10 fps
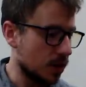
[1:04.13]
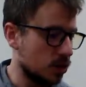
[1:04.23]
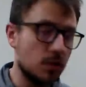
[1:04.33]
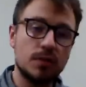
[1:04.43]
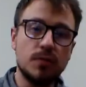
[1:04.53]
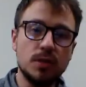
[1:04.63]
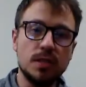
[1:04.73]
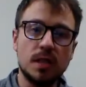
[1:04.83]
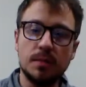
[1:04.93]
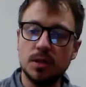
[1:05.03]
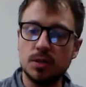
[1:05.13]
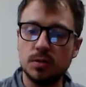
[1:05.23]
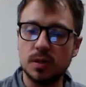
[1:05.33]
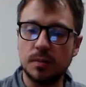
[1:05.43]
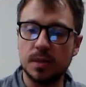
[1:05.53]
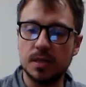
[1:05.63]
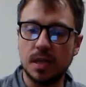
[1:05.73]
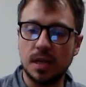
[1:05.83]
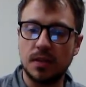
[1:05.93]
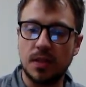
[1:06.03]
So the first thing I'm going to do is I'm going to
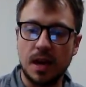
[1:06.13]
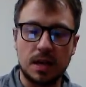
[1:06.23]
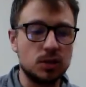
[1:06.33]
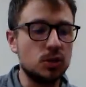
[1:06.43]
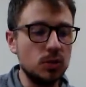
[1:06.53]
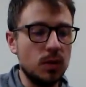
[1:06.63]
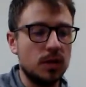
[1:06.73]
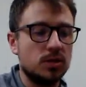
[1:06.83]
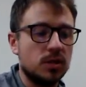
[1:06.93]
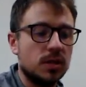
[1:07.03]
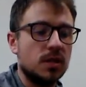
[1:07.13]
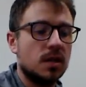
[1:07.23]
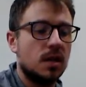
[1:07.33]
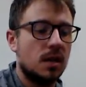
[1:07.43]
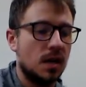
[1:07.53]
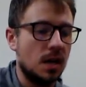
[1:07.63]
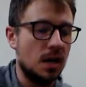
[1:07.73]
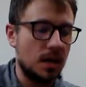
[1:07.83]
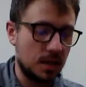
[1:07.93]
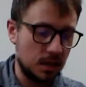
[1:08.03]
take that 200
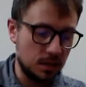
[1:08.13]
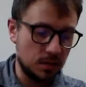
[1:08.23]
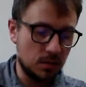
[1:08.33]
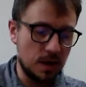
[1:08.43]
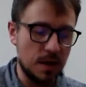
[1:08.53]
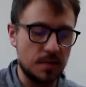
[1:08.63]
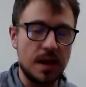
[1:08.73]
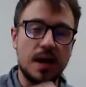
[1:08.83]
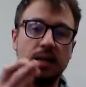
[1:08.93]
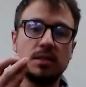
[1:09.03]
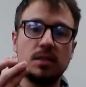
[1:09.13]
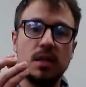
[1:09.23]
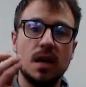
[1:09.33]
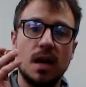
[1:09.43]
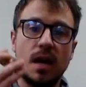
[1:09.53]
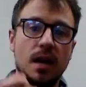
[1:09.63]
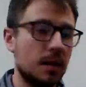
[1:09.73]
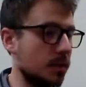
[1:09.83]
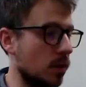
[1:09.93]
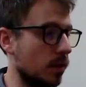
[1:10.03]
kilogram mass and
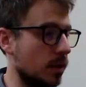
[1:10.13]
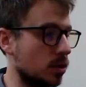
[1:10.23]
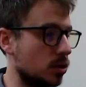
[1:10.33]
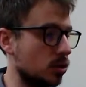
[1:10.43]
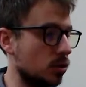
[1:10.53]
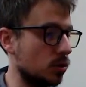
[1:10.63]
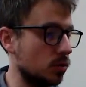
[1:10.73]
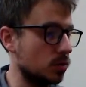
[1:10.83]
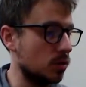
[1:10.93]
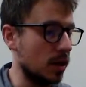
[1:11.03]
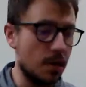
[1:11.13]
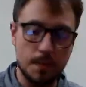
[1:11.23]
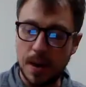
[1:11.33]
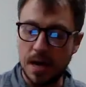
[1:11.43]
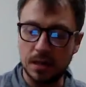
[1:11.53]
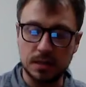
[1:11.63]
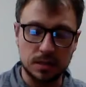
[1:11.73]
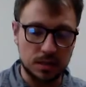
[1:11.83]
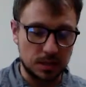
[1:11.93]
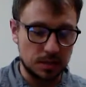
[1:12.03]
I'm going to try to
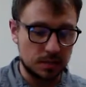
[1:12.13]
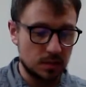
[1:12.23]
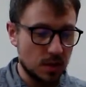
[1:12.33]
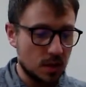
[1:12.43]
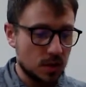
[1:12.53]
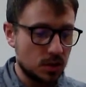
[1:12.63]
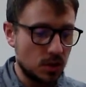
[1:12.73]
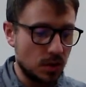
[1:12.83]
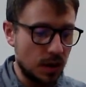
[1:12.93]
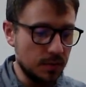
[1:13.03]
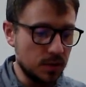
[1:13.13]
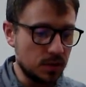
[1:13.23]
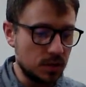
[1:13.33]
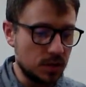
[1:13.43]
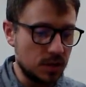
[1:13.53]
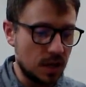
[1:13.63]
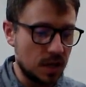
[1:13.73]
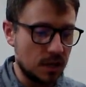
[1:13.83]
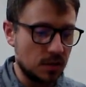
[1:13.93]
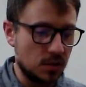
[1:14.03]
balance it. So I'm just going to set
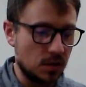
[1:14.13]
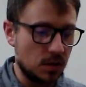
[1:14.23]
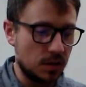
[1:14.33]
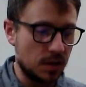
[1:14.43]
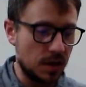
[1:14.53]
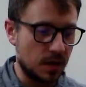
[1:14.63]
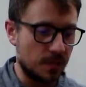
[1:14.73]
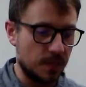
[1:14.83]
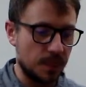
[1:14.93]
it on there.